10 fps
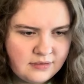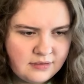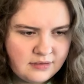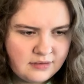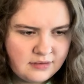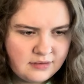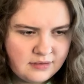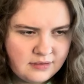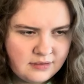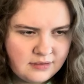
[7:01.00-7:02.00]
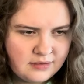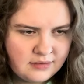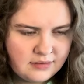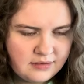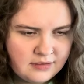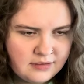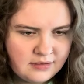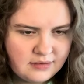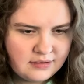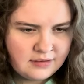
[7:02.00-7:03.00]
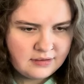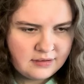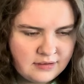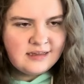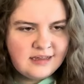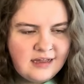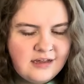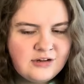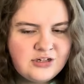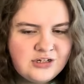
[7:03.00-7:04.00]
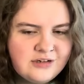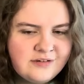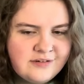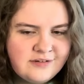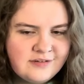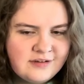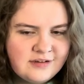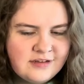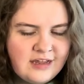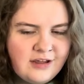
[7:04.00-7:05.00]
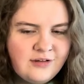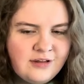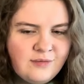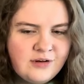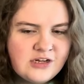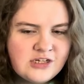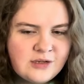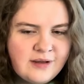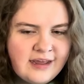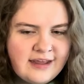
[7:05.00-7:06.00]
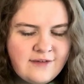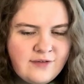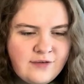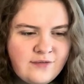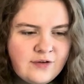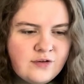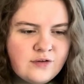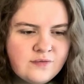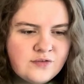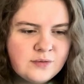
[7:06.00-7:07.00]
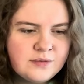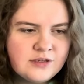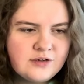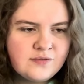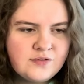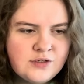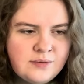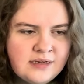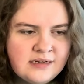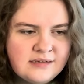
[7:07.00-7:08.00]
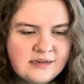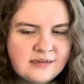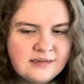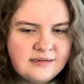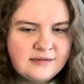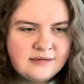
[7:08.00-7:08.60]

Let's just go to sleep. Cash, they only want to do it if you feel comfortable enough doing it, darling.